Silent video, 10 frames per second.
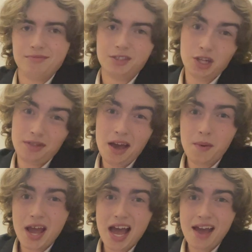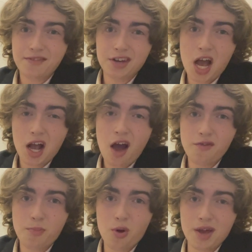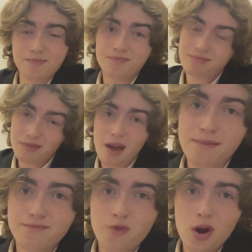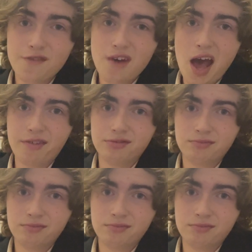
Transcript: So that way I have to knock off a point. 4 out of 5.